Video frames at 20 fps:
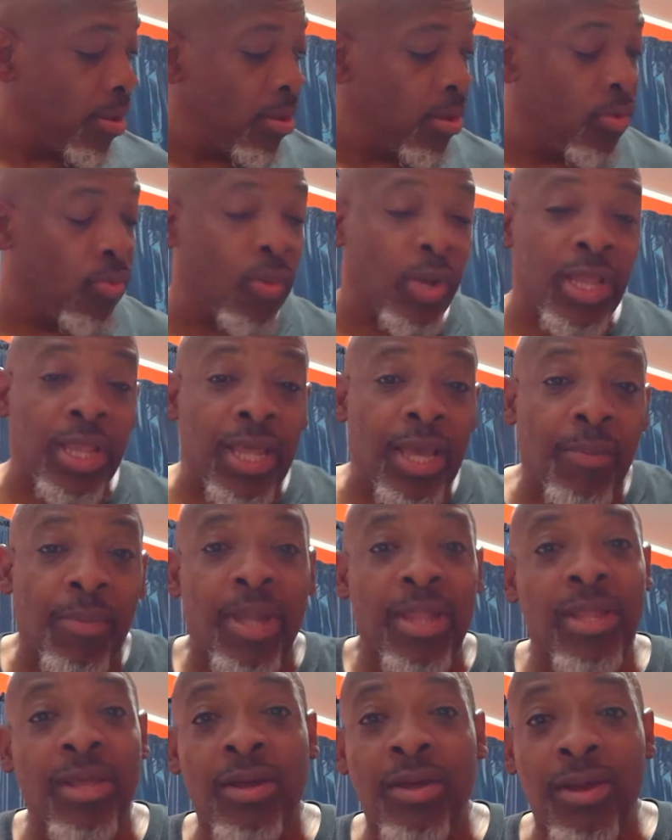the one thing
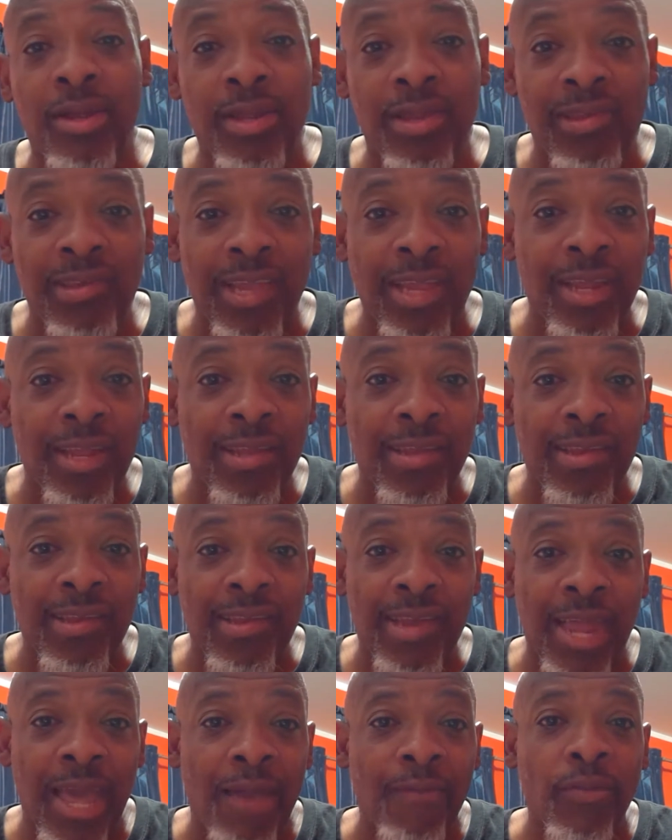about the hood is that it
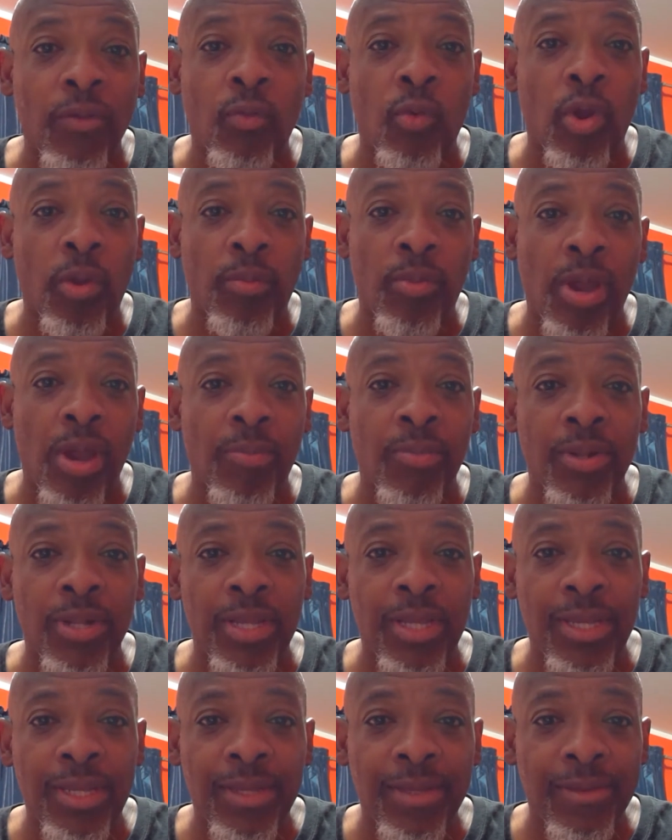doesn't have to work
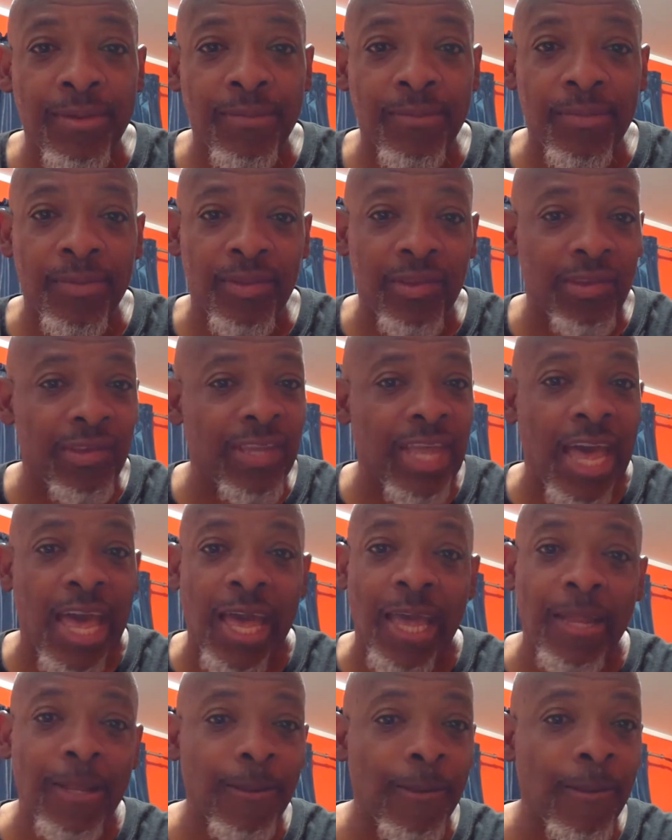properly. It's
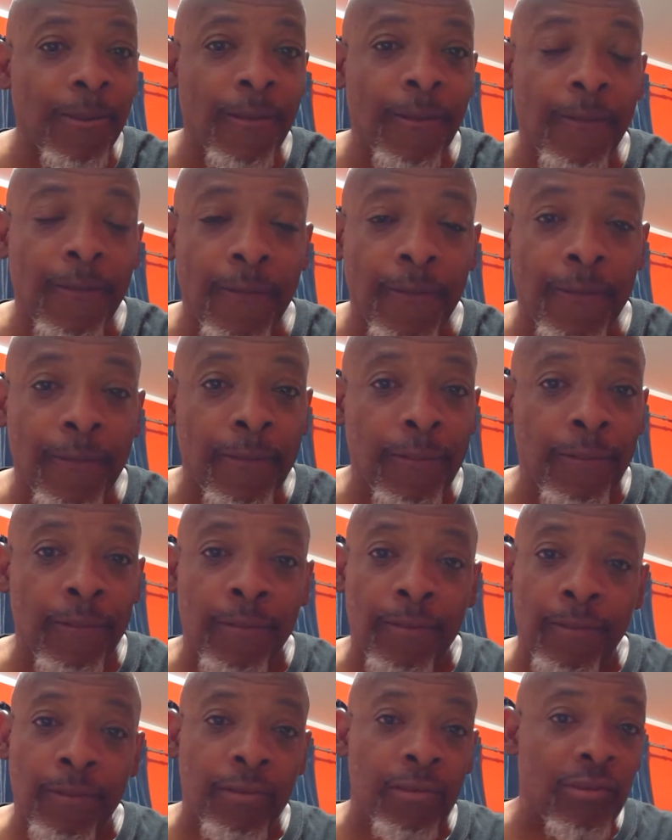sad.
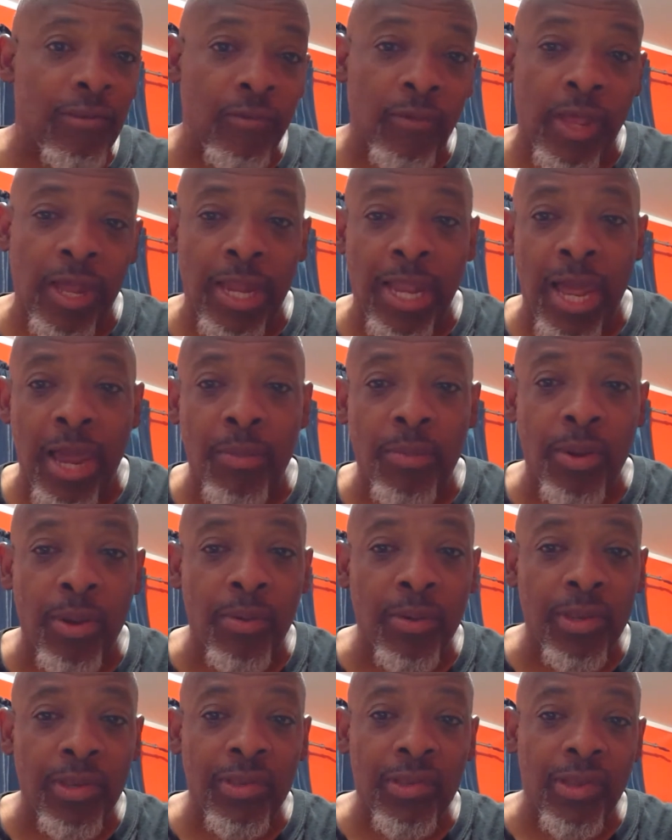It's without
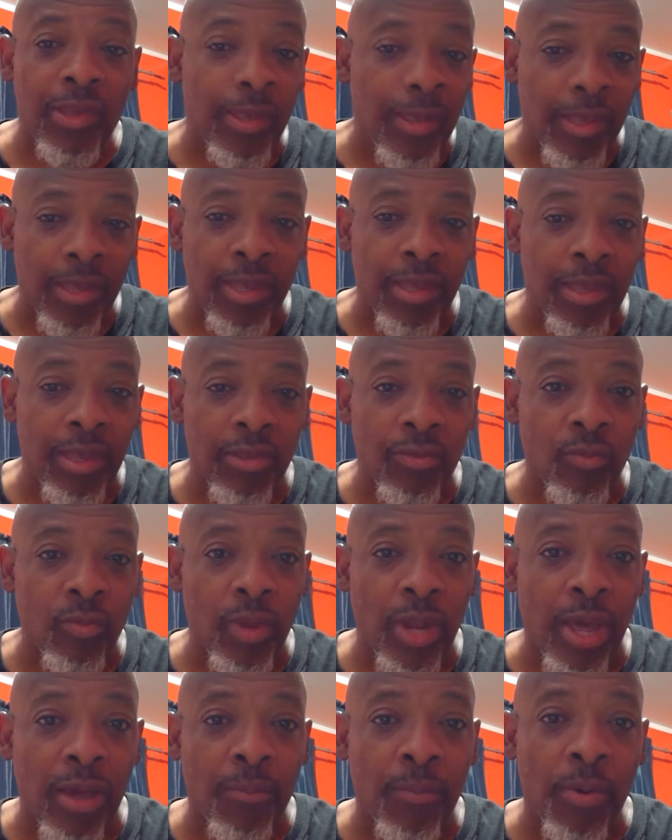libraries. It's
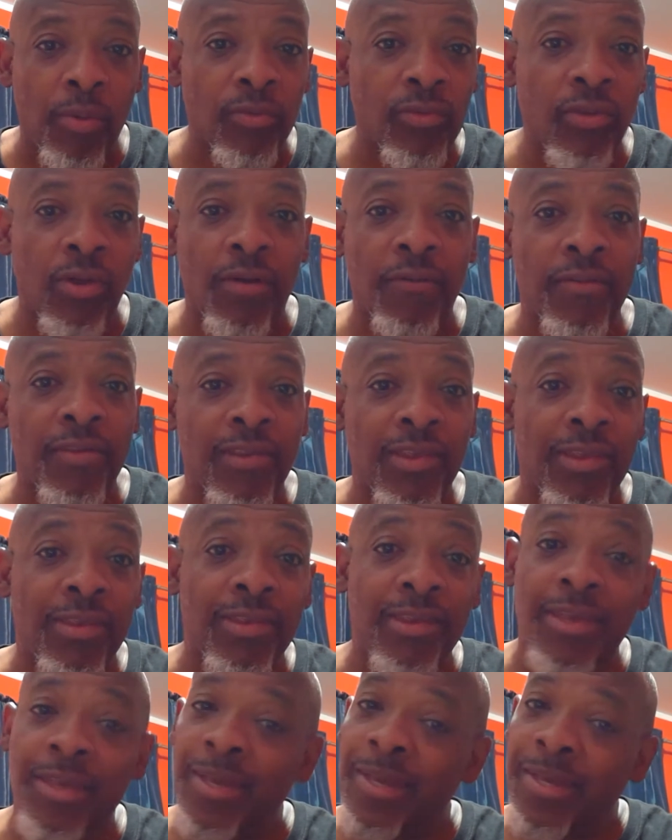without post
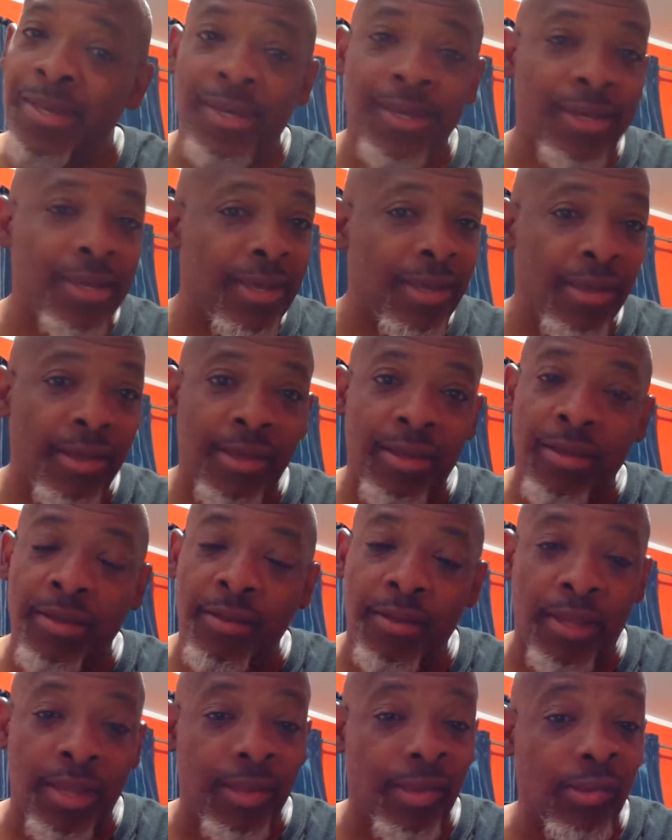offices.
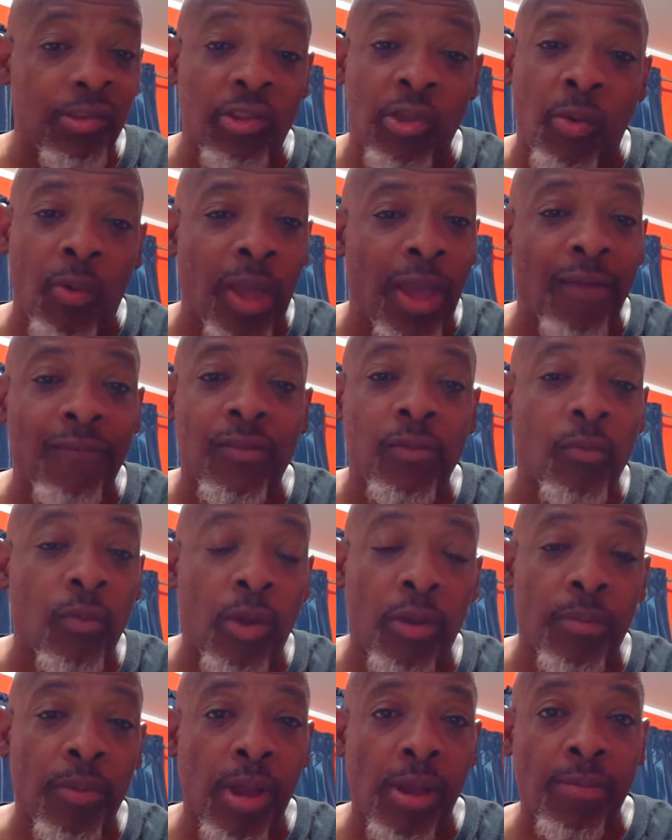They just don't have to
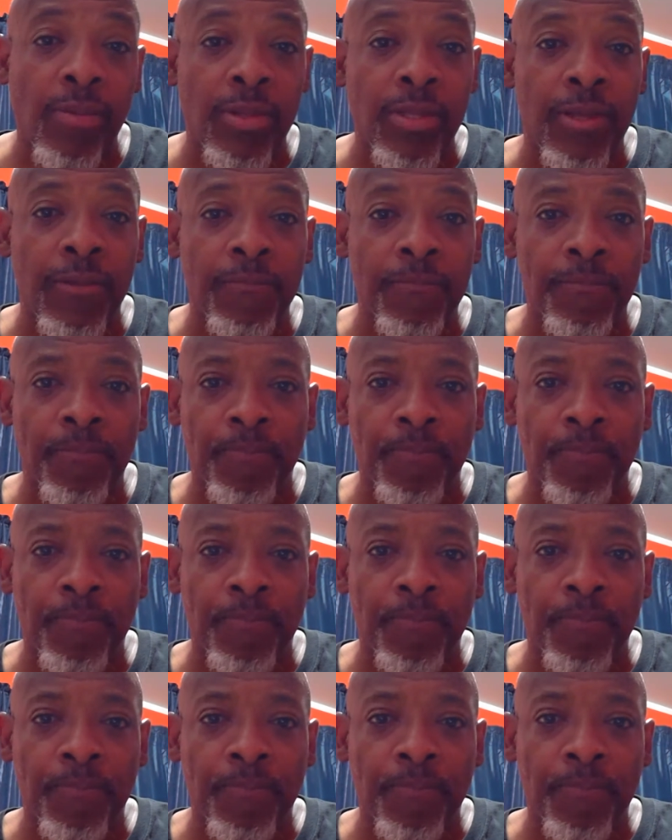work properly.